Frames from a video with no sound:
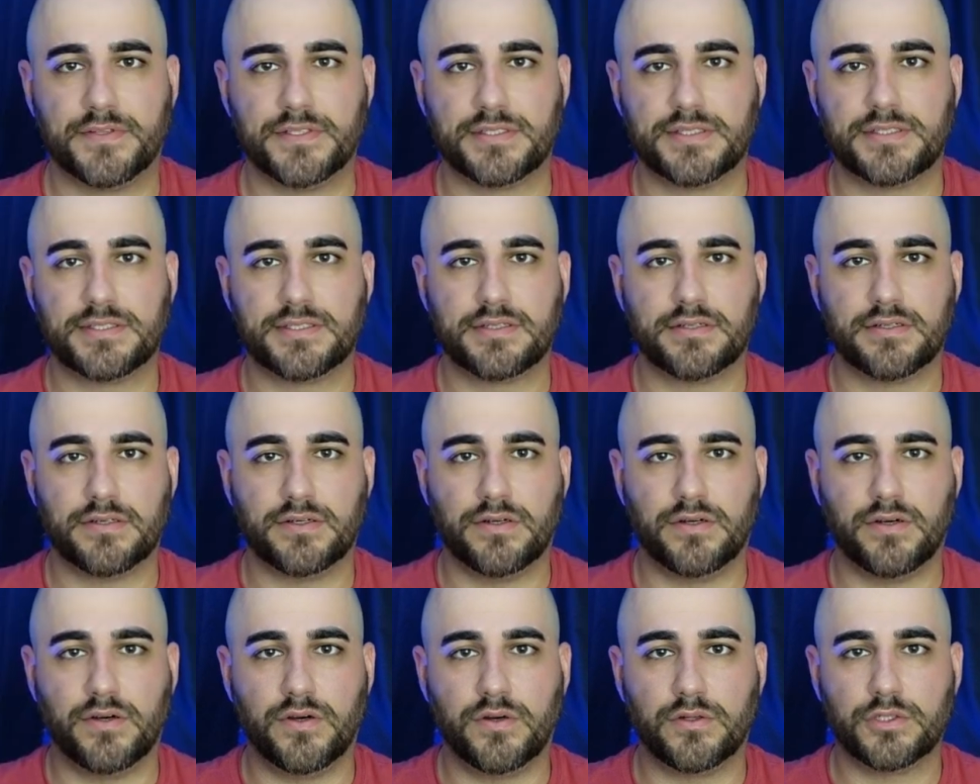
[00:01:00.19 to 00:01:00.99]
This is an
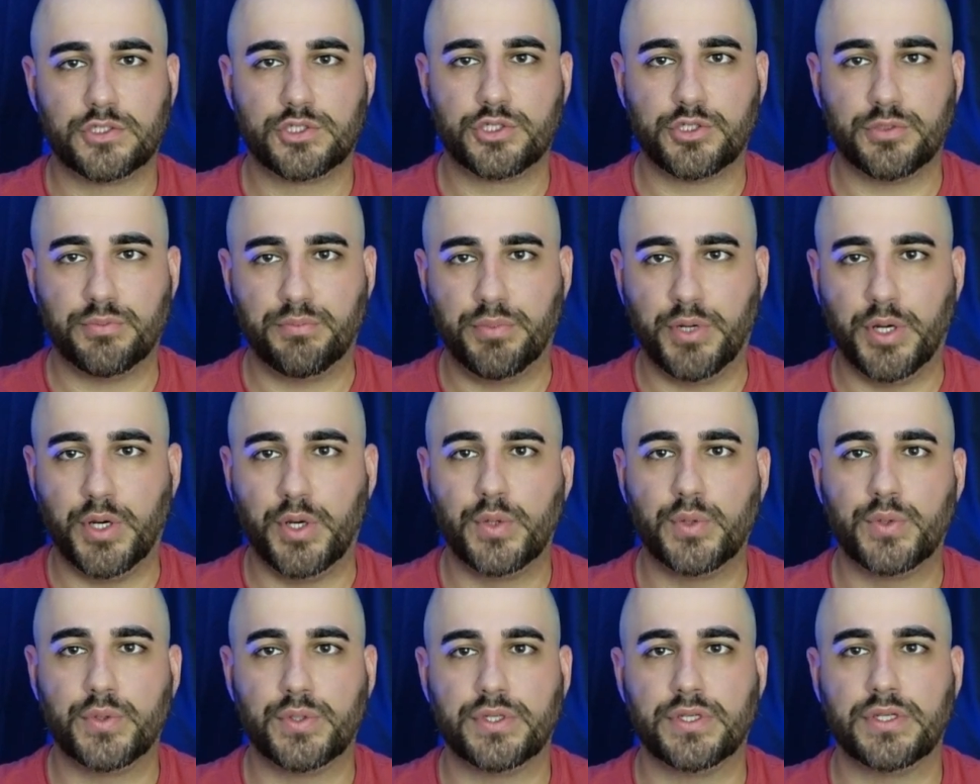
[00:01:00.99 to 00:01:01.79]
ultra
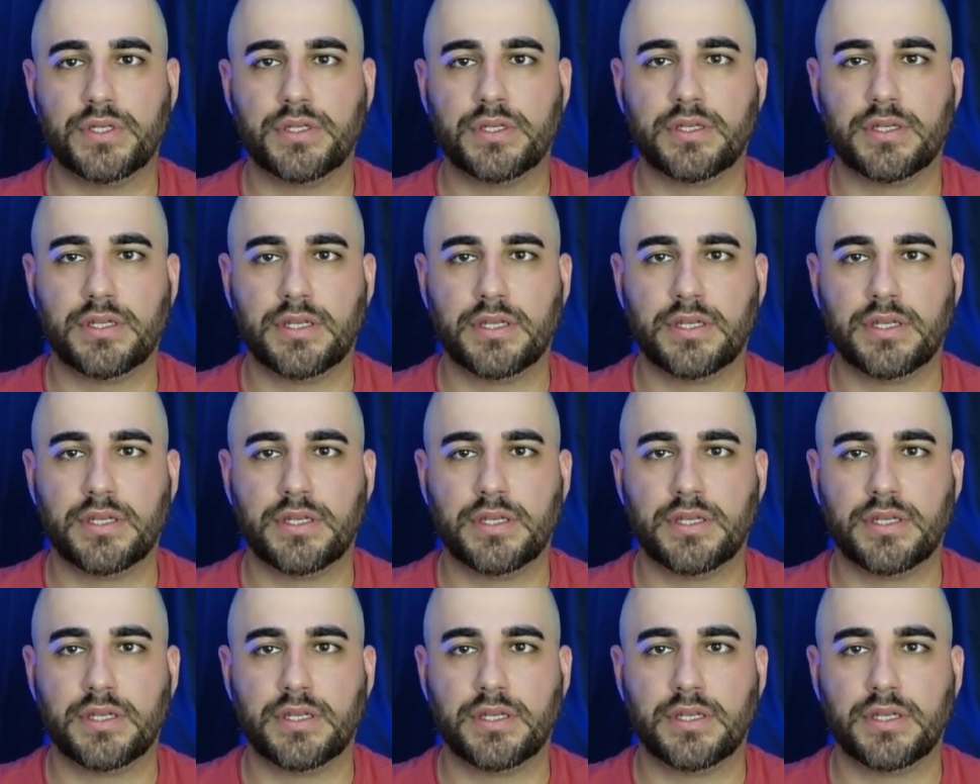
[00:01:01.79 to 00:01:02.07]
potent